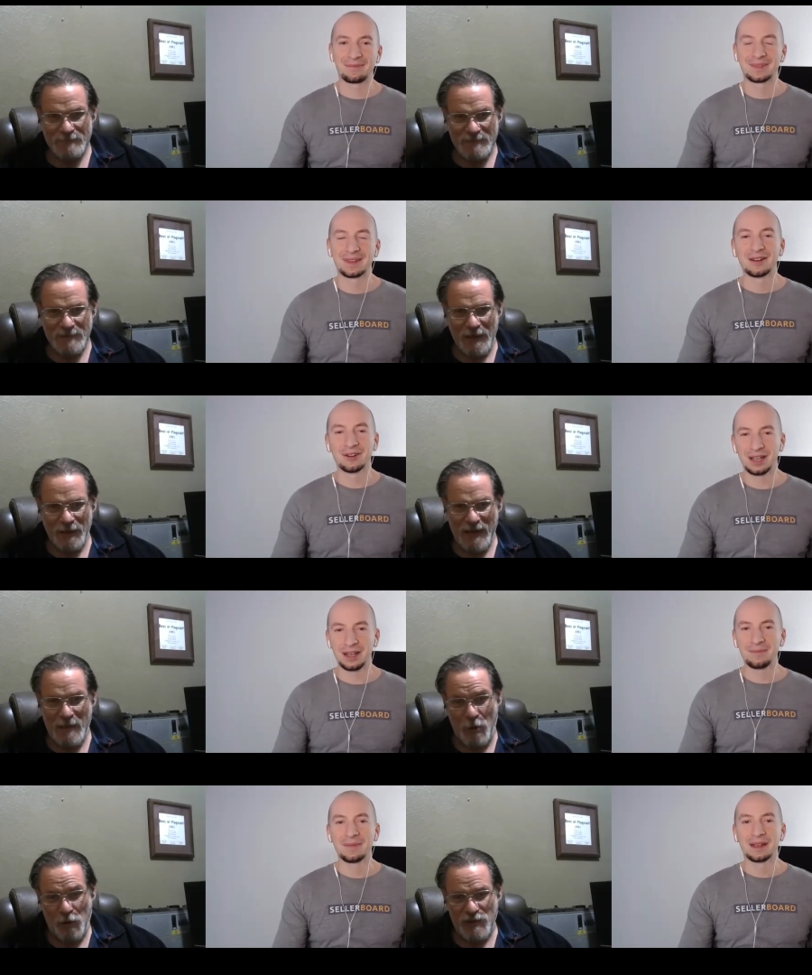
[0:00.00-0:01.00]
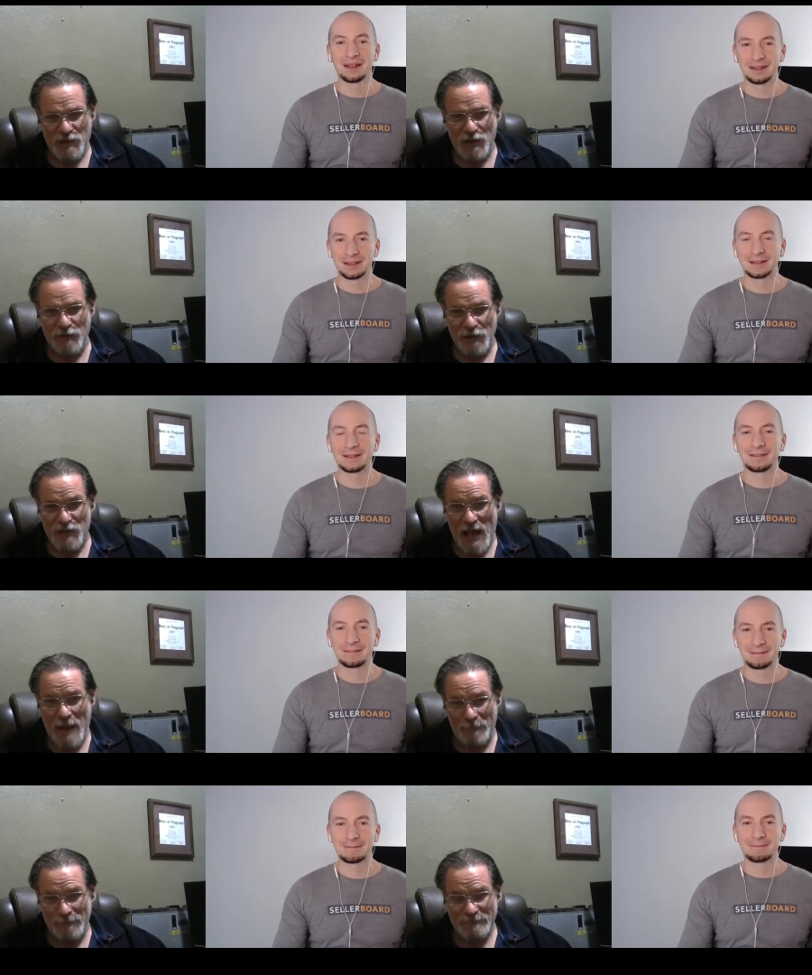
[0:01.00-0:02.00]
Speaker 1: You know, okay. and you both deserve your
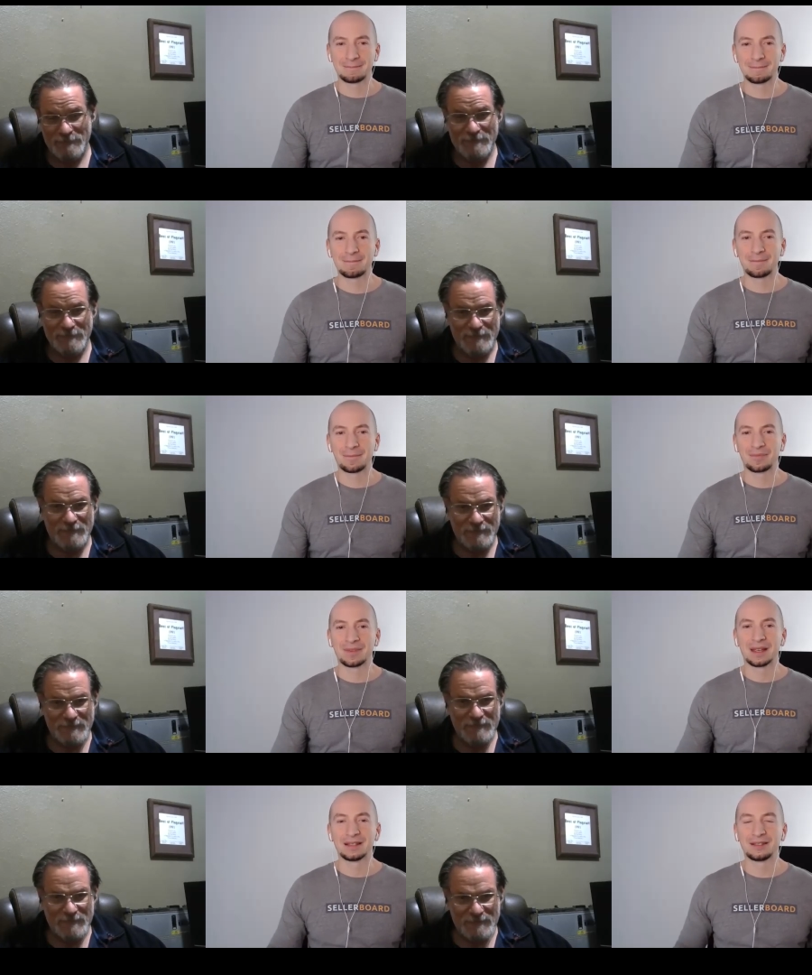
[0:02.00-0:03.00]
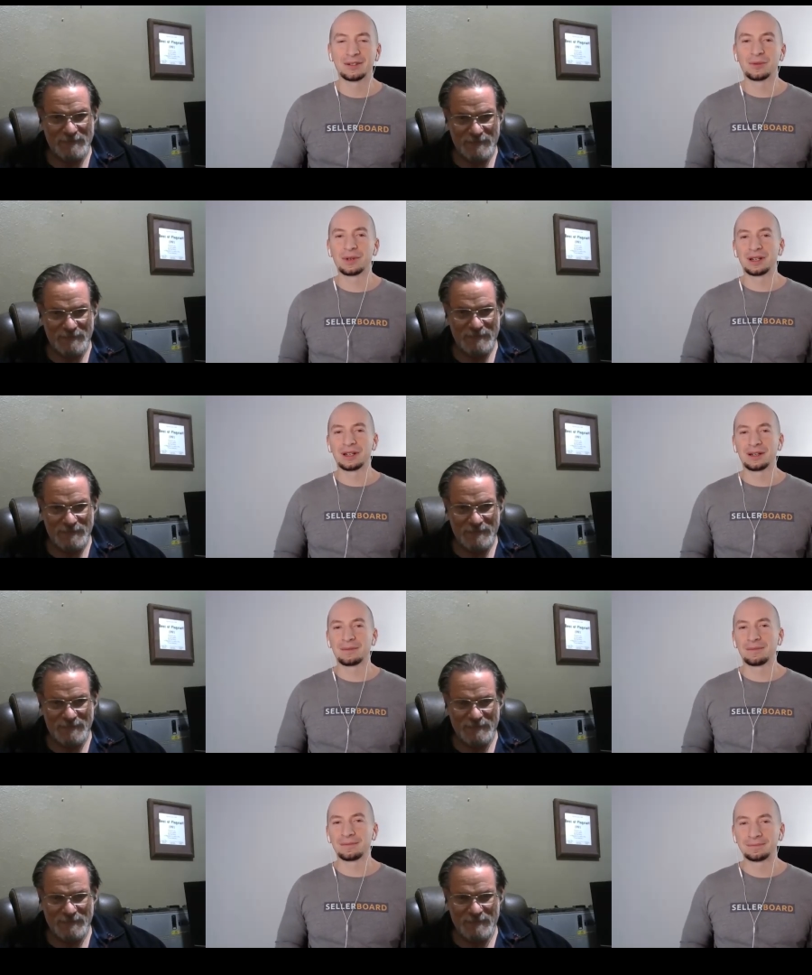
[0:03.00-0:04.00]
time. So
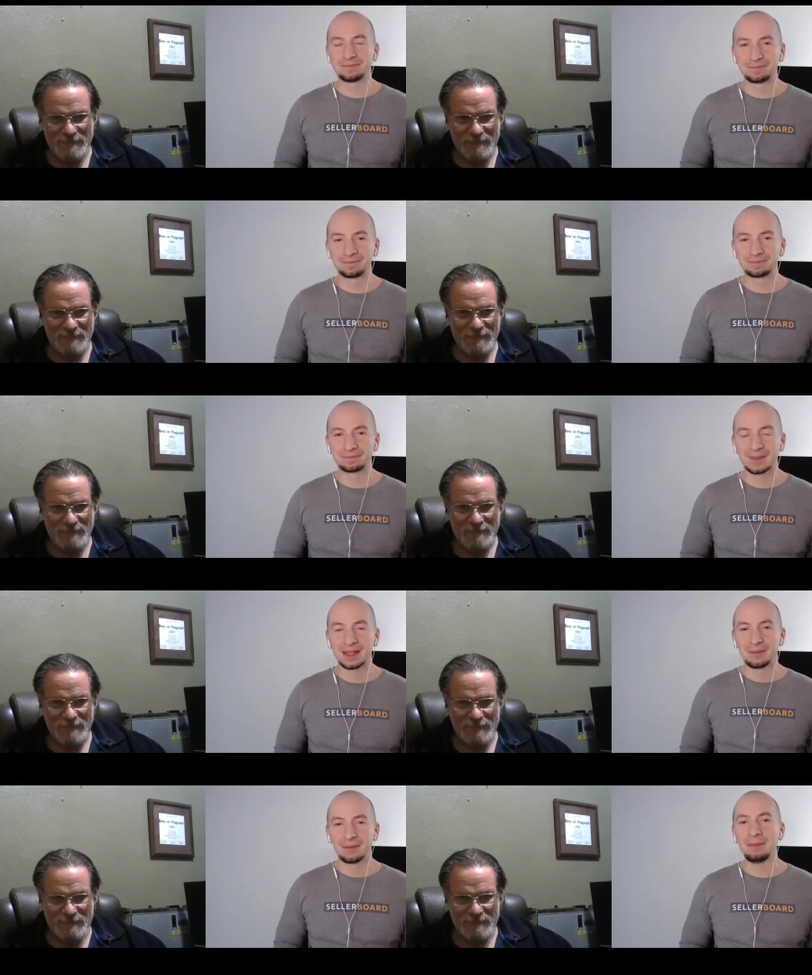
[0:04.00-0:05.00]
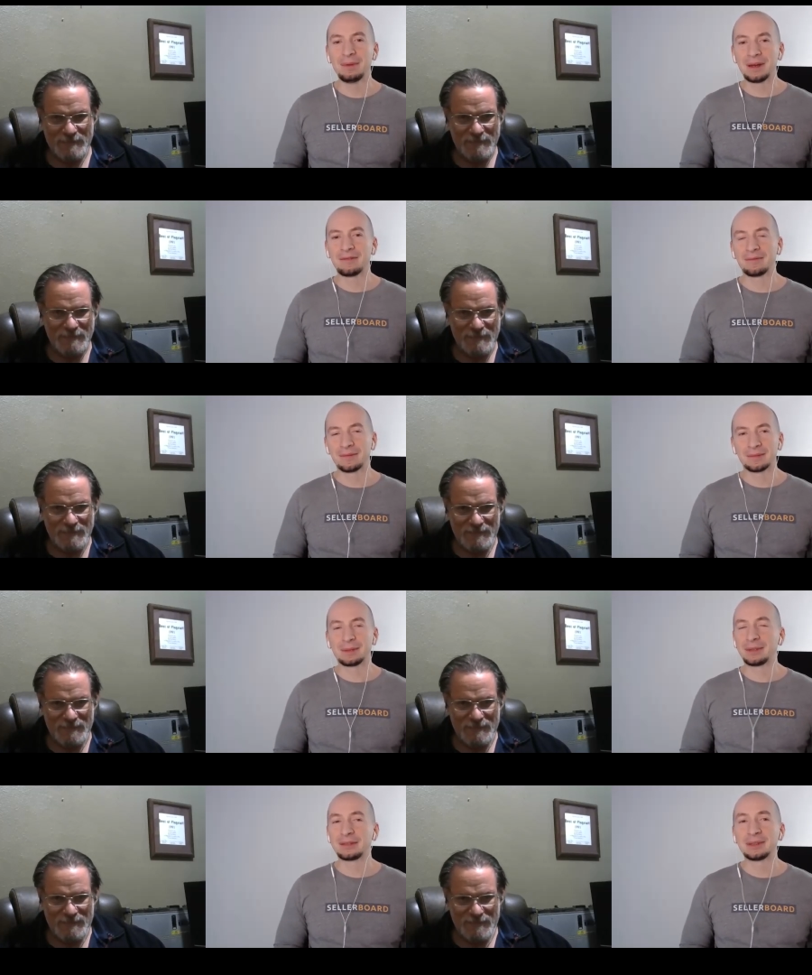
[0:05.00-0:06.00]
um, maybe my,
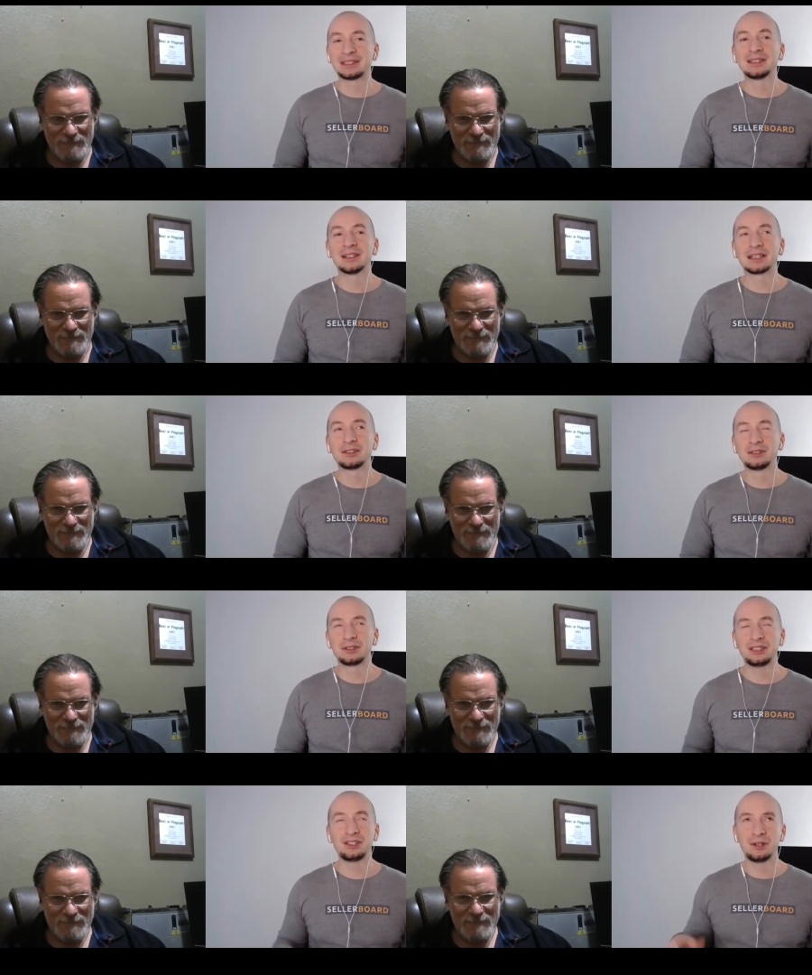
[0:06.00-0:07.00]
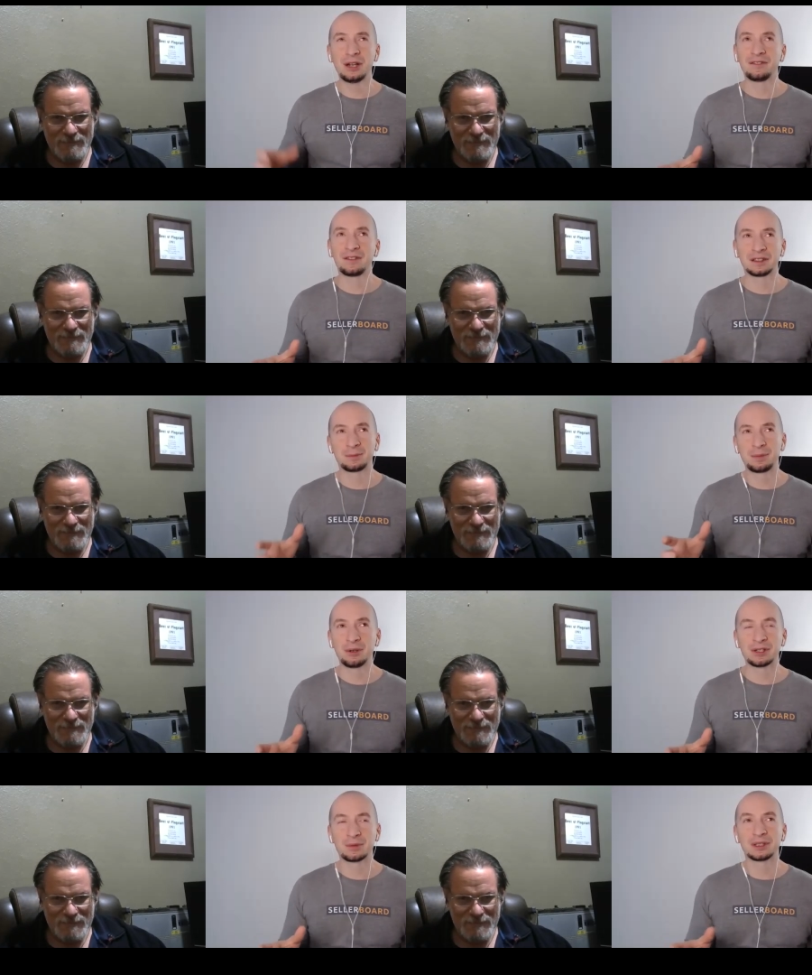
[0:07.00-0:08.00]
but but but still, like, did, did you have
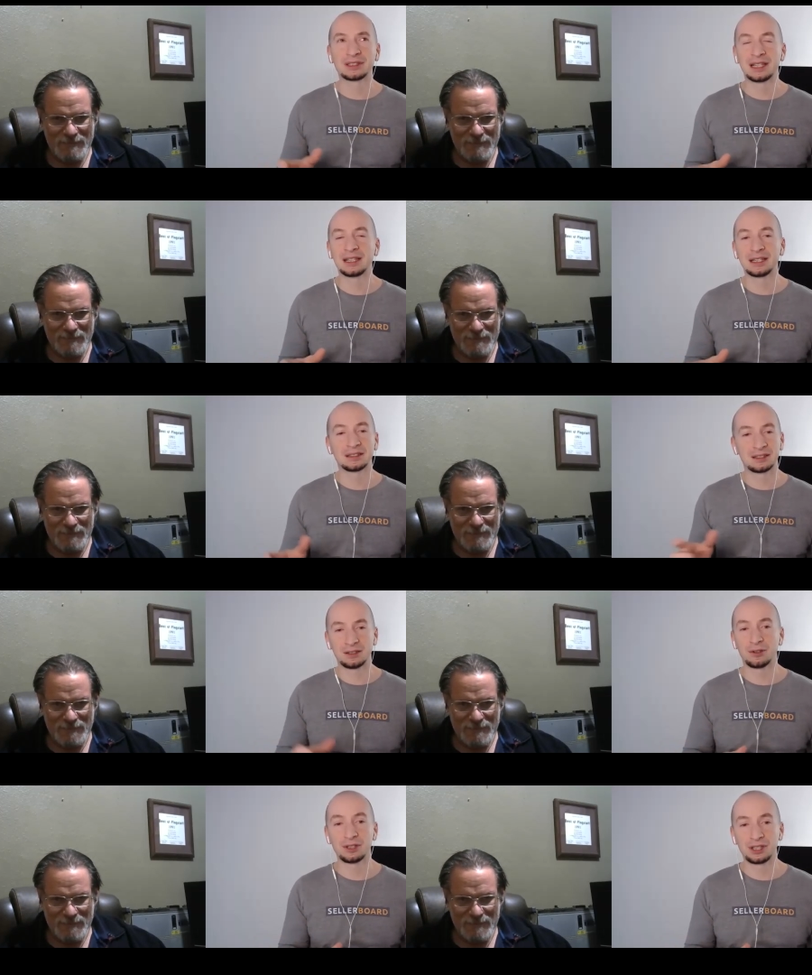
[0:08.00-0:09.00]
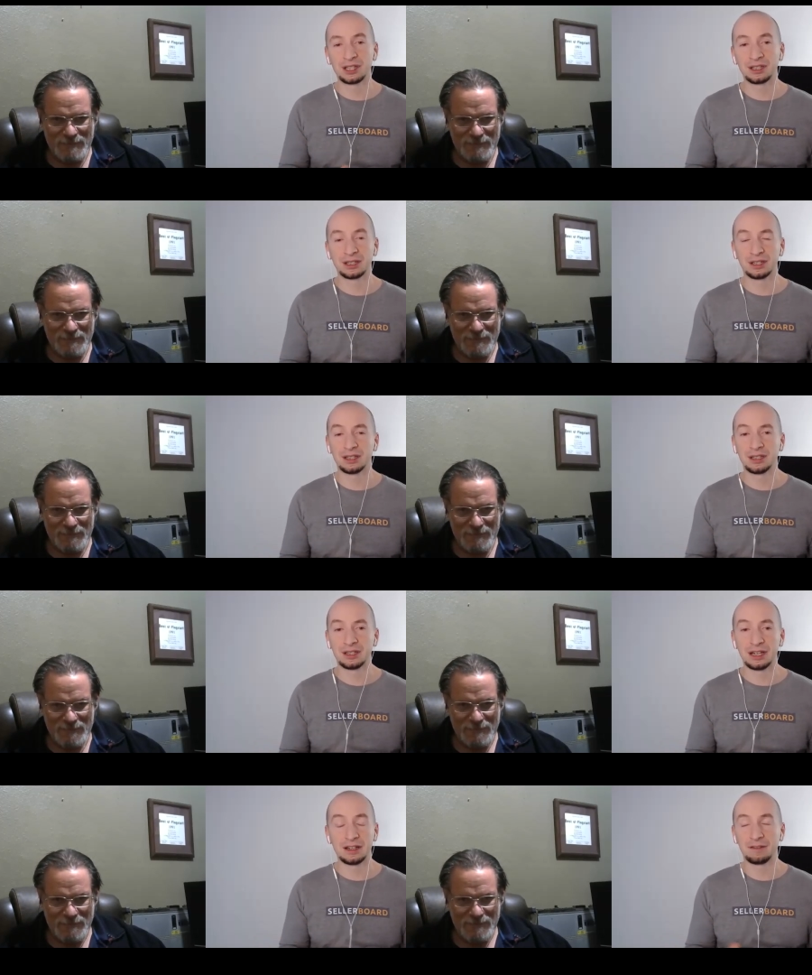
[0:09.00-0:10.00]
experience with selling and launching
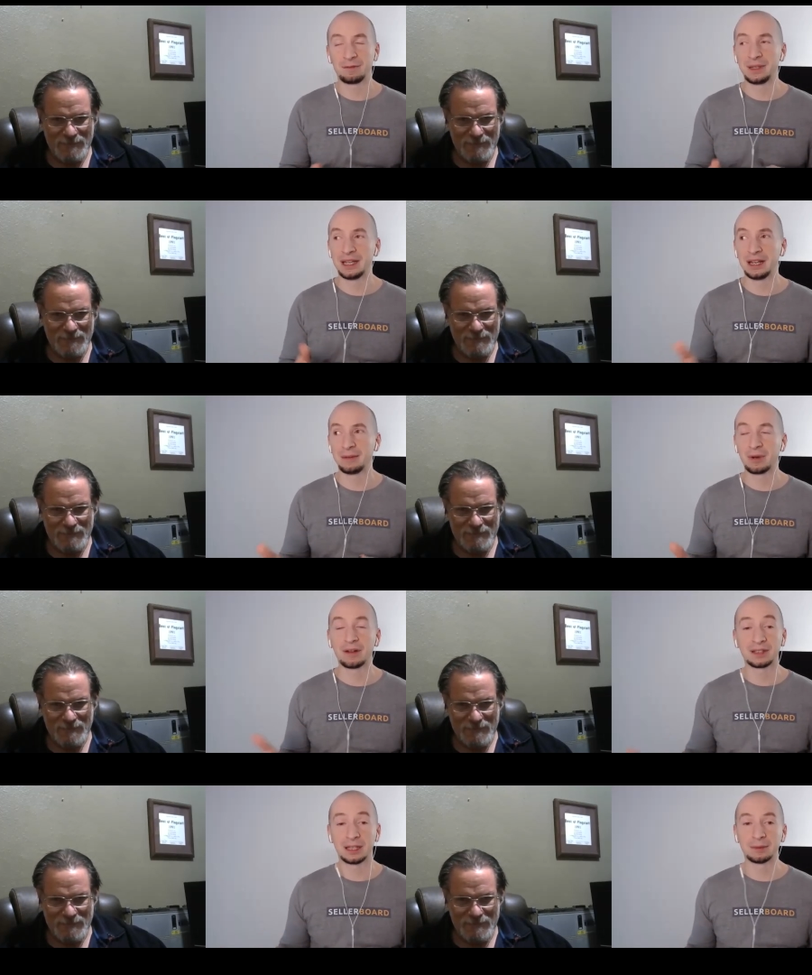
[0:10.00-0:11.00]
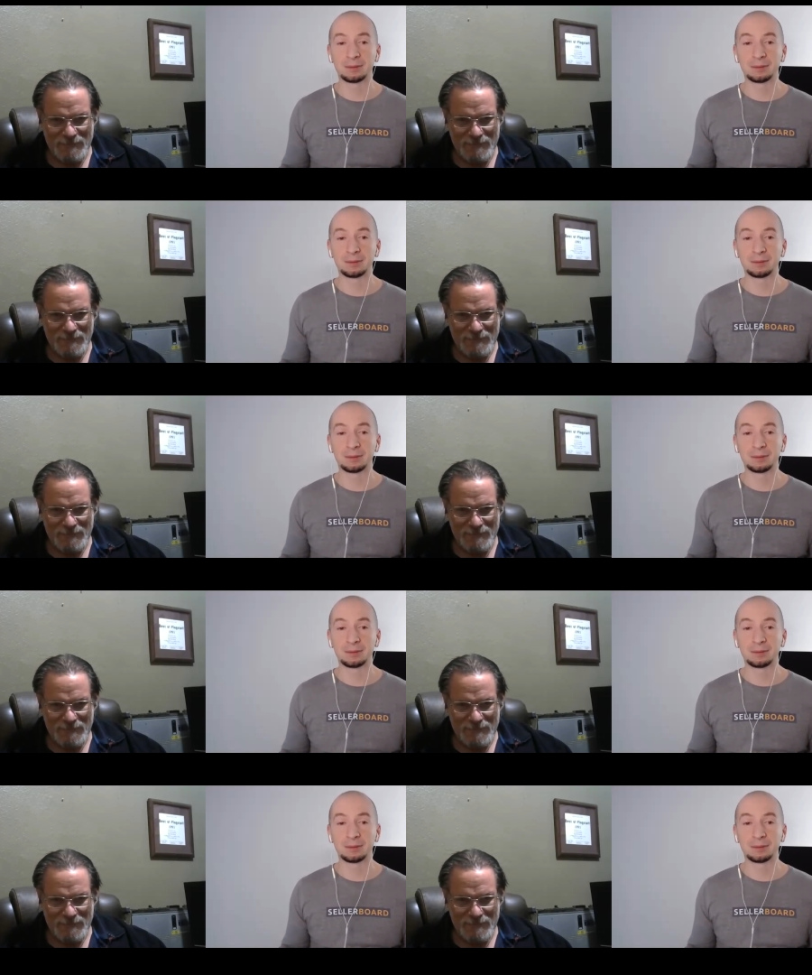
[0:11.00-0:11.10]
uh, FBA private label